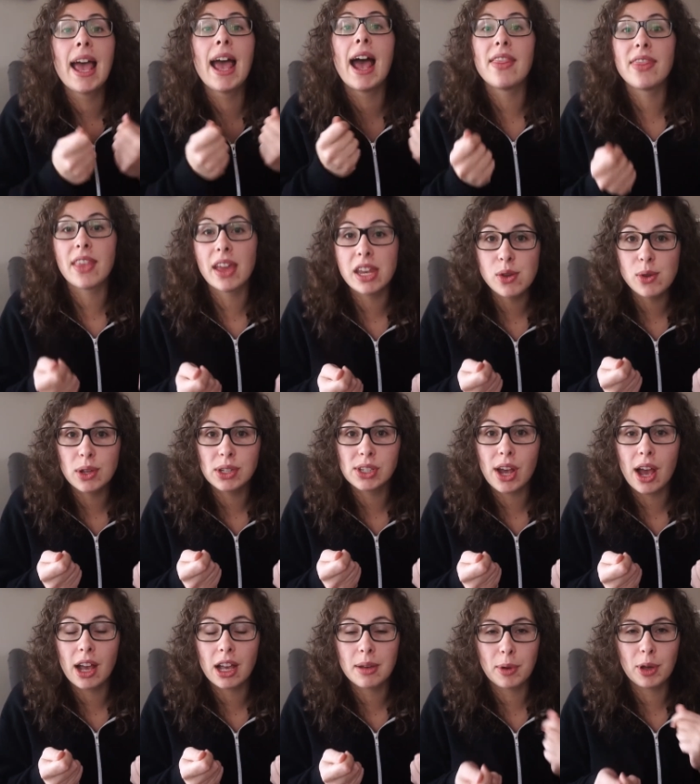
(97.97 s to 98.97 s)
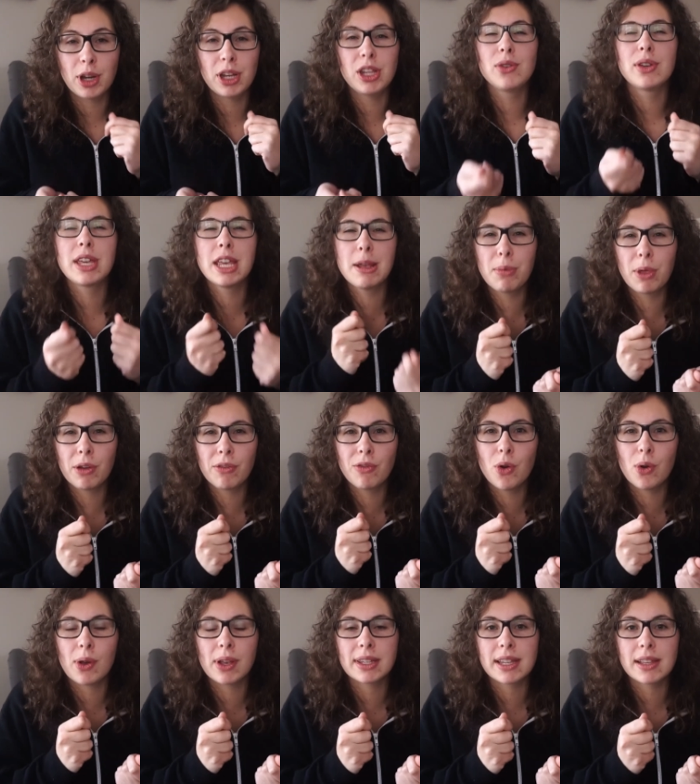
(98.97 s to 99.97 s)
and then you can talk about it, you keep their
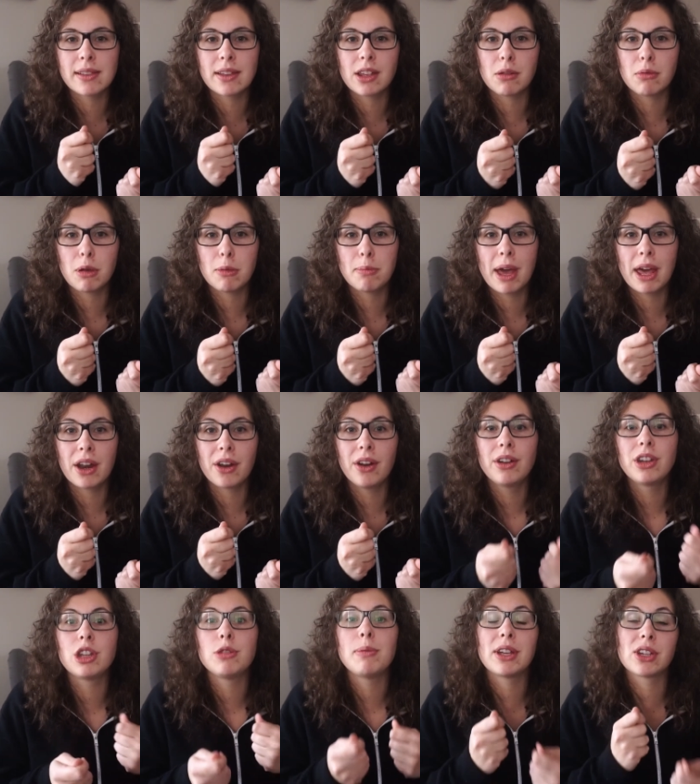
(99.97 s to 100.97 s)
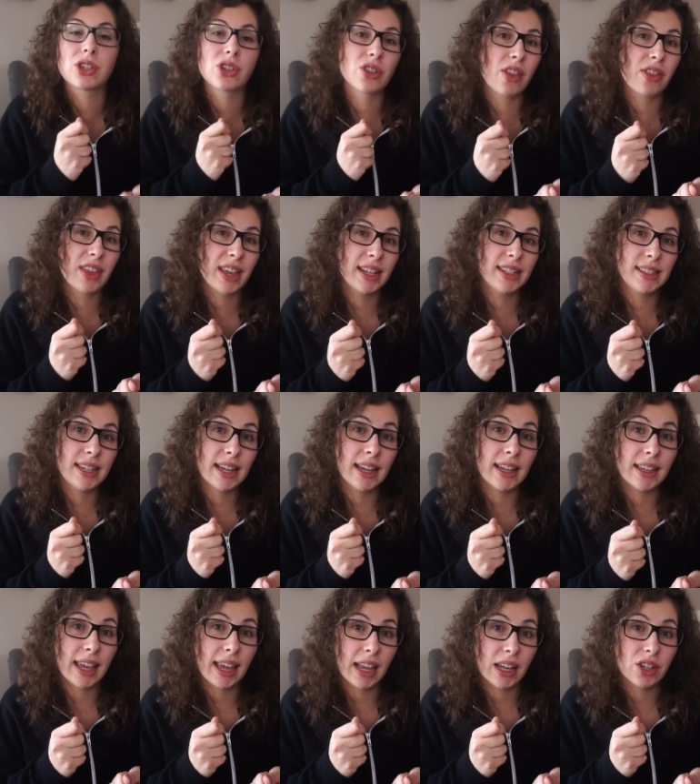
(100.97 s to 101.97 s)
focus a little bit better, and you make sure that they stay
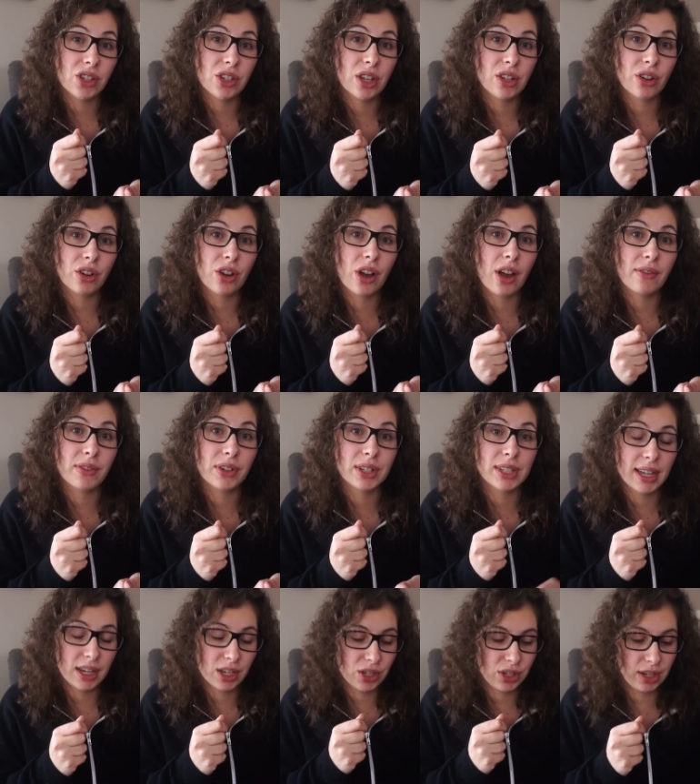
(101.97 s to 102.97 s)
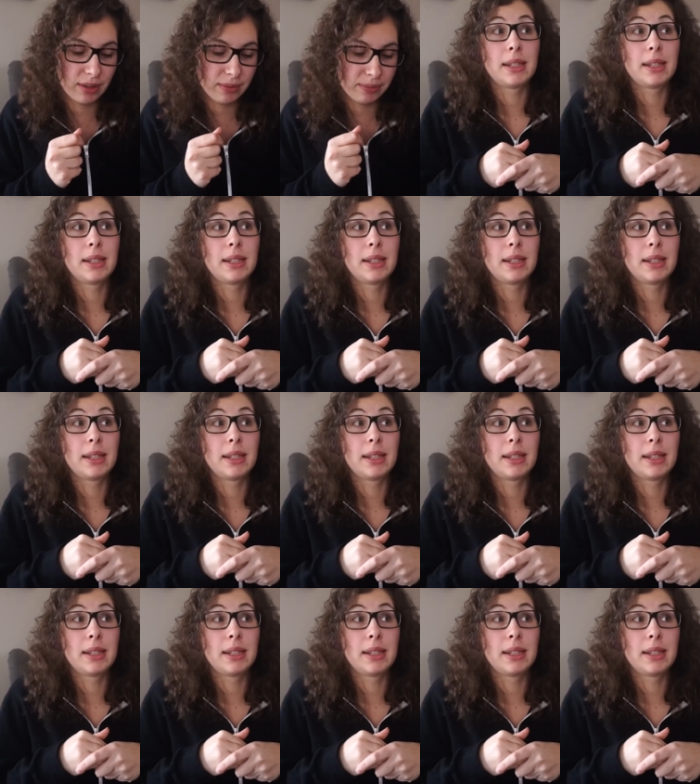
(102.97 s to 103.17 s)
engaged in your conversation.